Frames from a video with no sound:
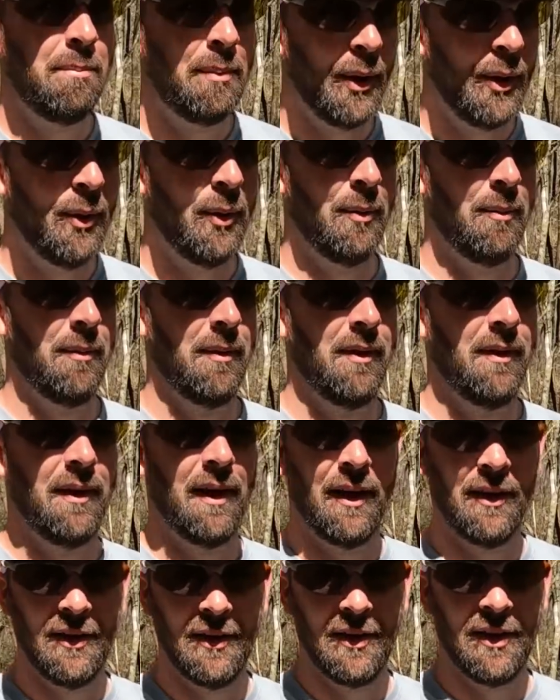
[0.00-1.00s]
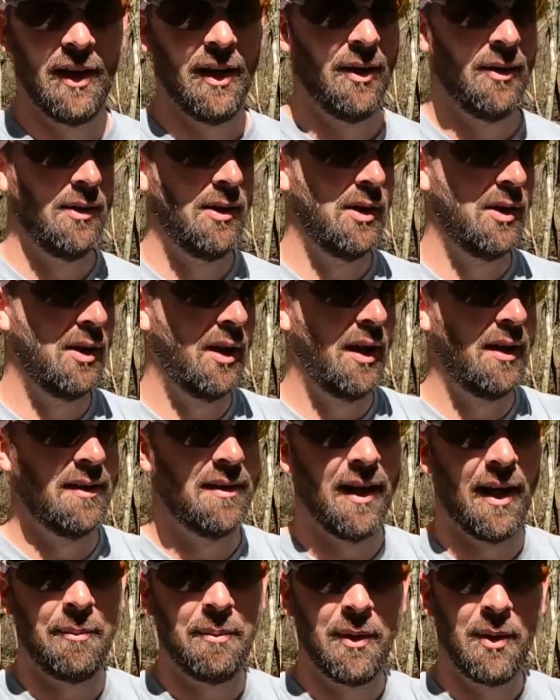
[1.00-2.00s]
Boom, there you go. You're on
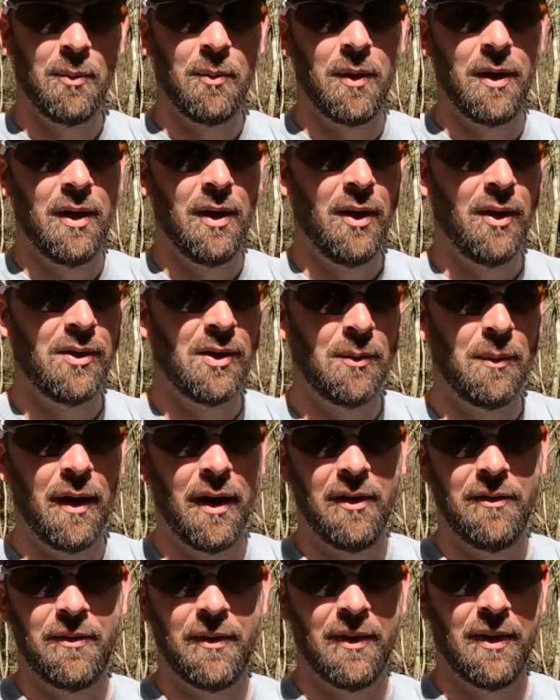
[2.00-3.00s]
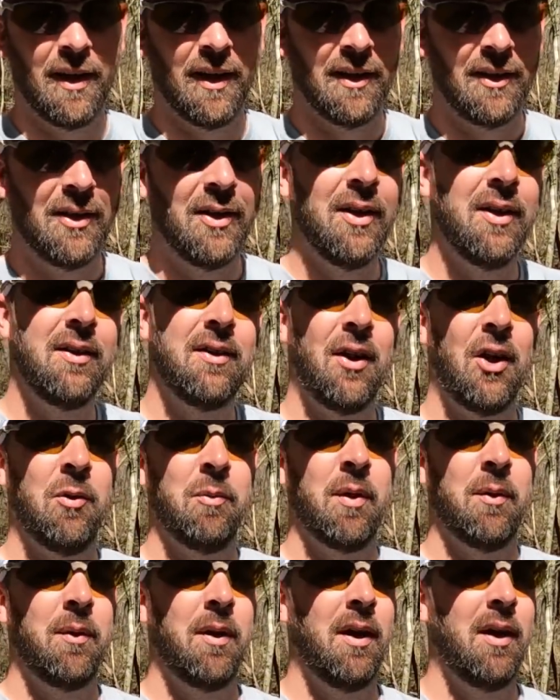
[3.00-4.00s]
top of the world. You're ready for a good
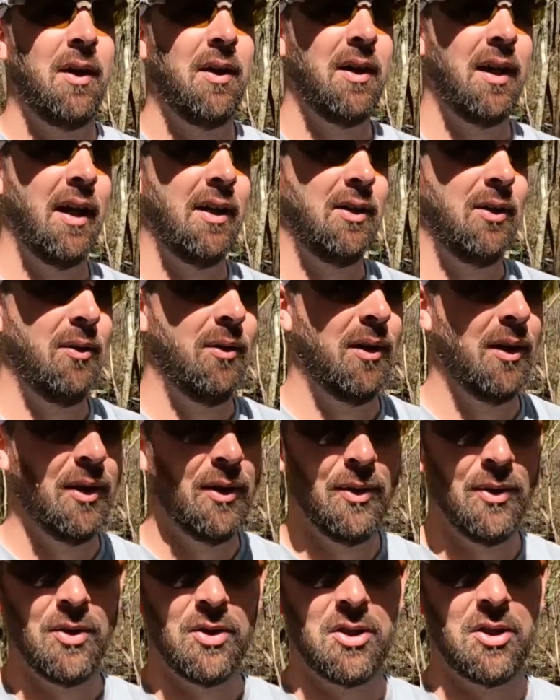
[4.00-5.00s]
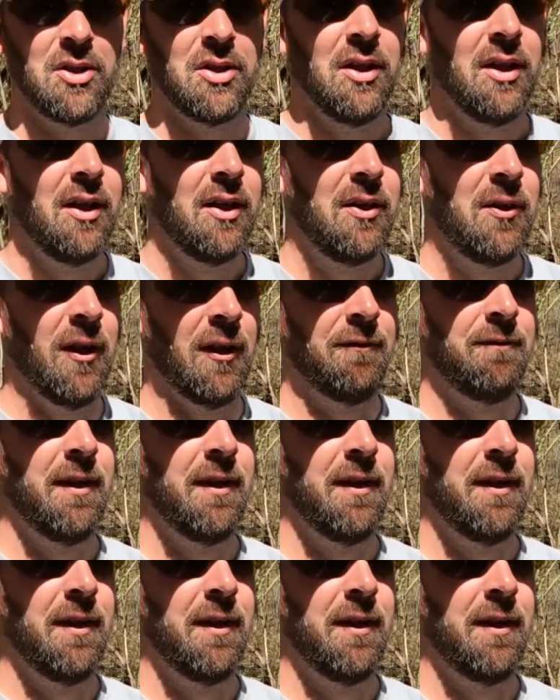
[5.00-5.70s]
tournament run and you lose to a